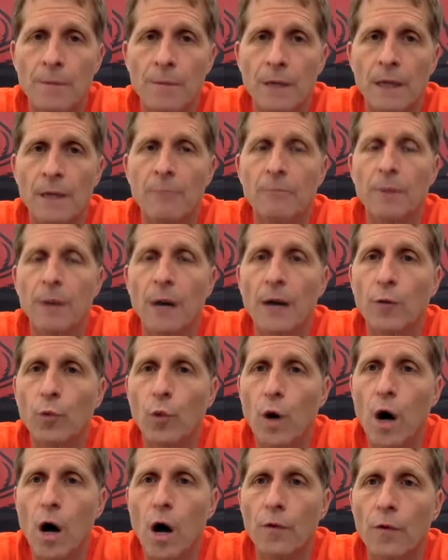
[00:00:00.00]
in Bud
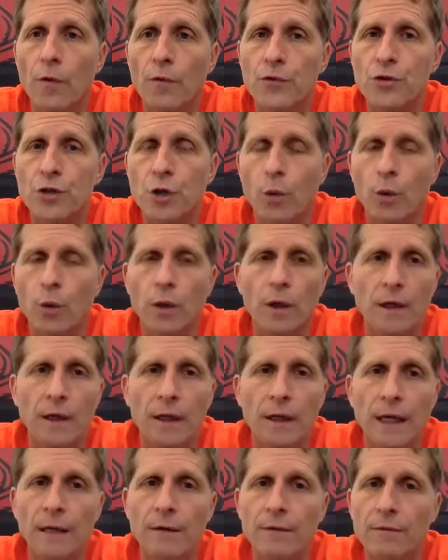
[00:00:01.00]
Walton. So we're going to
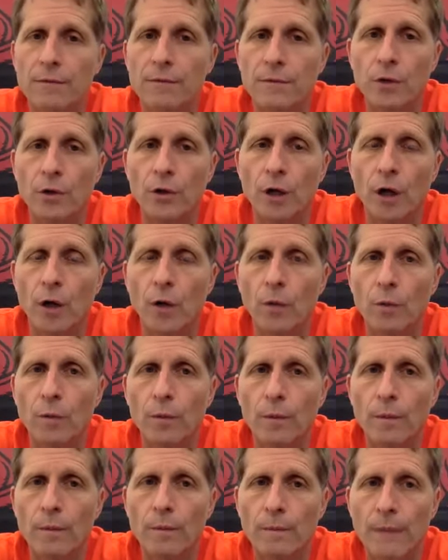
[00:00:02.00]
get, you know,
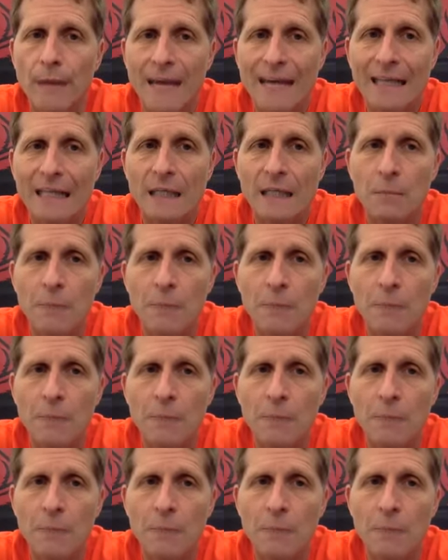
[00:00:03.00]
80